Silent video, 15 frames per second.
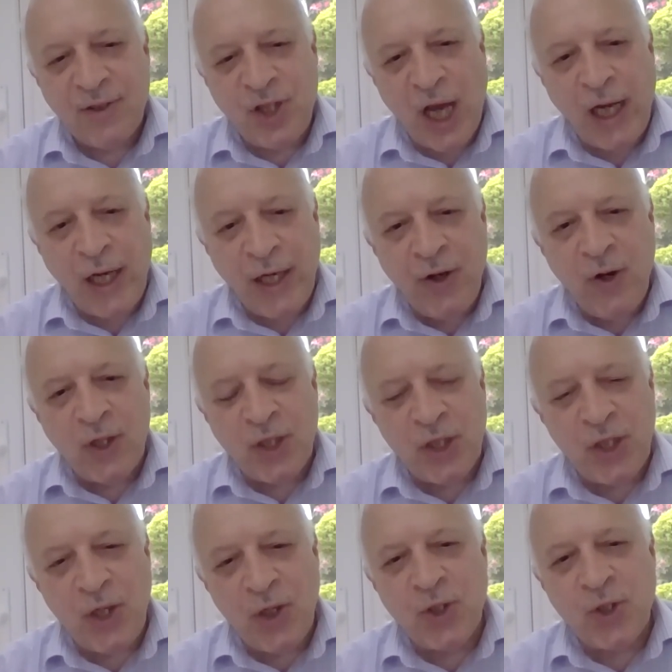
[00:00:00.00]

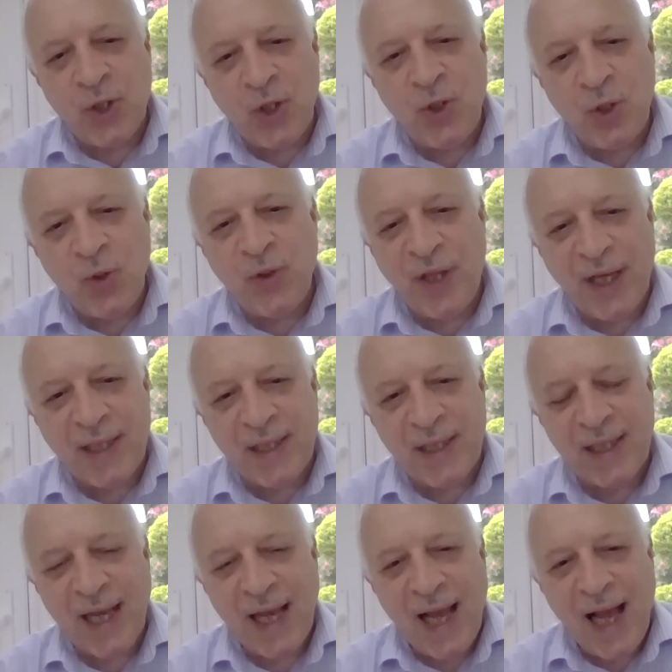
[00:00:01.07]
Jalinos used to do this.